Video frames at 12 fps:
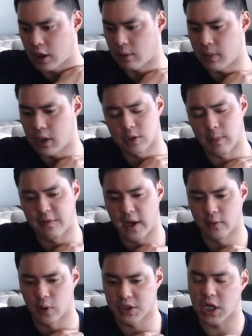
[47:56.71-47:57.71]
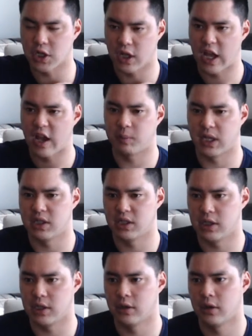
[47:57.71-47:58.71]
And so my favorite one is actually
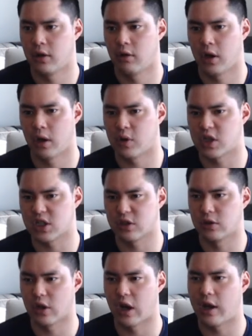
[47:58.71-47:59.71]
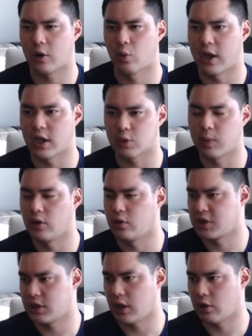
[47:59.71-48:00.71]
FBT, which is not quite as well known
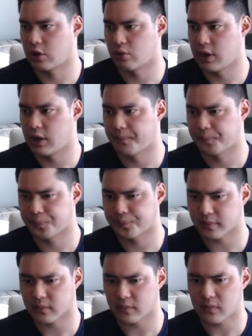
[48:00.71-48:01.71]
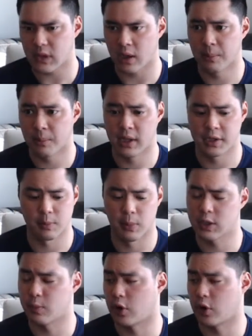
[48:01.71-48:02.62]
as the other three, but it's much more